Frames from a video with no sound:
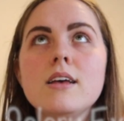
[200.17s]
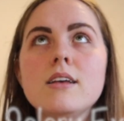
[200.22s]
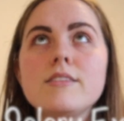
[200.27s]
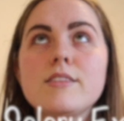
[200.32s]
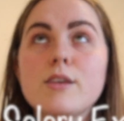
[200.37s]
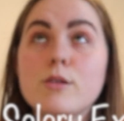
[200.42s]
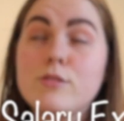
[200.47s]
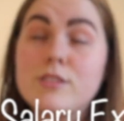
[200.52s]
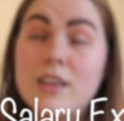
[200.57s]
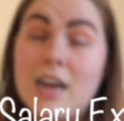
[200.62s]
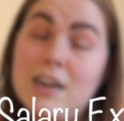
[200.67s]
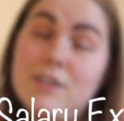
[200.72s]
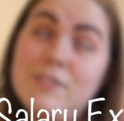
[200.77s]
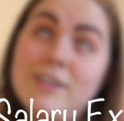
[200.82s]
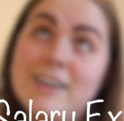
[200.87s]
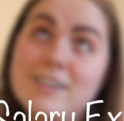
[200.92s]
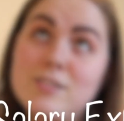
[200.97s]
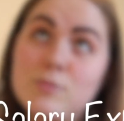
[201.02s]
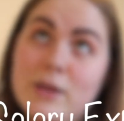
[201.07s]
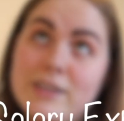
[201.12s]
So
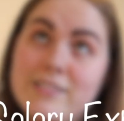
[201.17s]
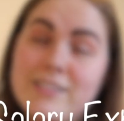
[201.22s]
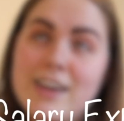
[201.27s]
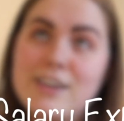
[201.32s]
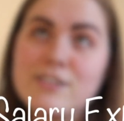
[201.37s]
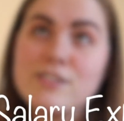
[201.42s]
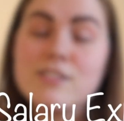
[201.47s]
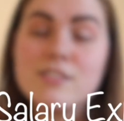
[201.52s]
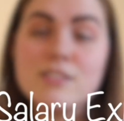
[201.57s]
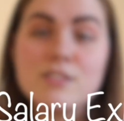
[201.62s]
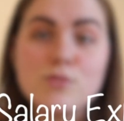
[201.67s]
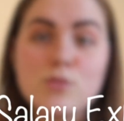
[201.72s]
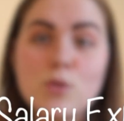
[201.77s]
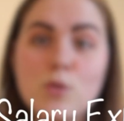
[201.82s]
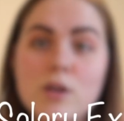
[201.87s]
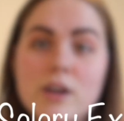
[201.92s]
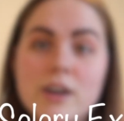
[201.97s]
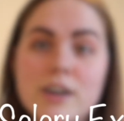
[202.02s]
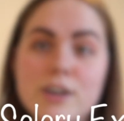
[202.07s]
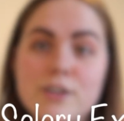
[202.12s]
salary expectations
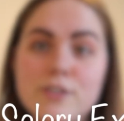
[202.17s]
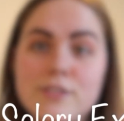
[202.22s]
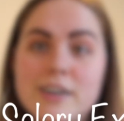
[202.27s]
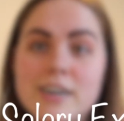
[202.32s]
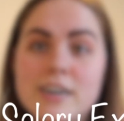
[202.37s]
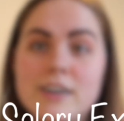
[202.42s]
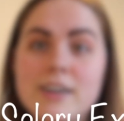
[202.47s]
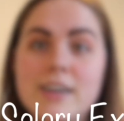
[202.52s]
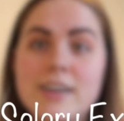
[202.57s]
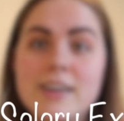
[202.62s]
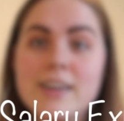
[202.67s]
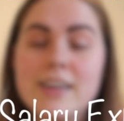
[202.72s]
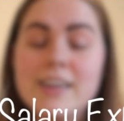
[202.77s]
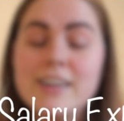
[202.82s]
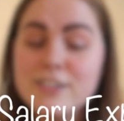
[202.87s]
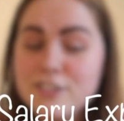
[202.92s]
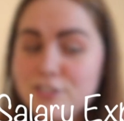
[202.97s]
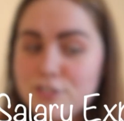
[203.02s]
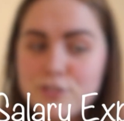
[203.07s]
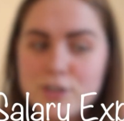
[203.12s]
for a career in
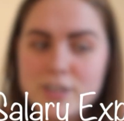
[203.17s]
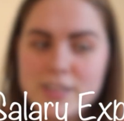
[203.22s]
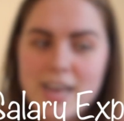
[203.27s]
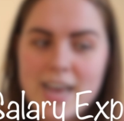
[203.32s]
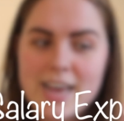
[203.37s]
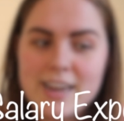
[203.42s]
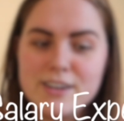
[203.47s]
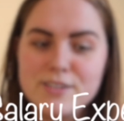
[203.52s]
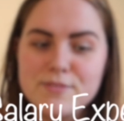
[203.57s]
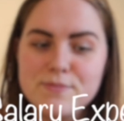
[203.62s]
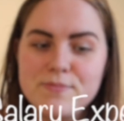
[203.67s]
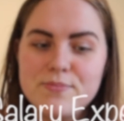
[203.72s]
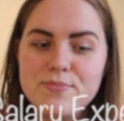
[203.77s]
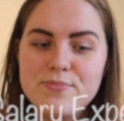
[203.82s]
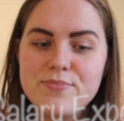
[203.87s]
industry then